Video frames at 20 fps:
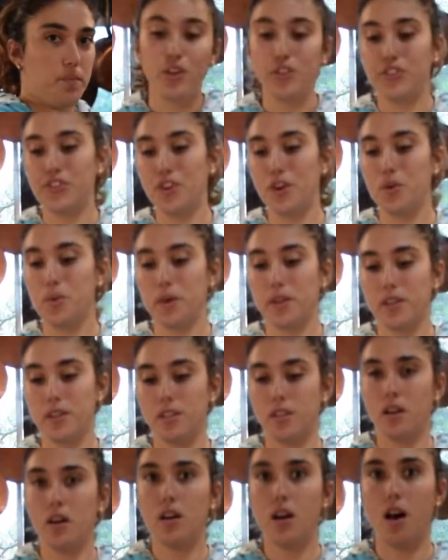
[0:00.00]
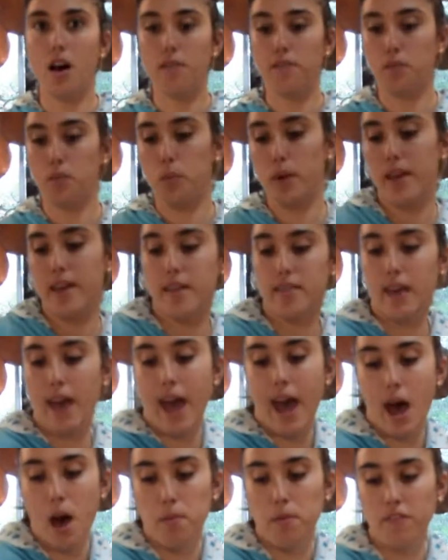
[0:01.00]
So we're gonna start off with
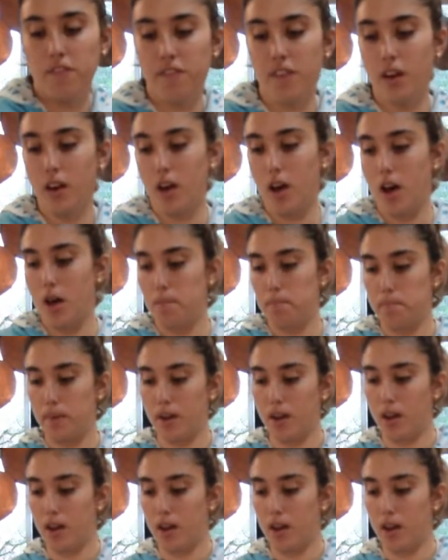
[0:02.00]
1/2 cup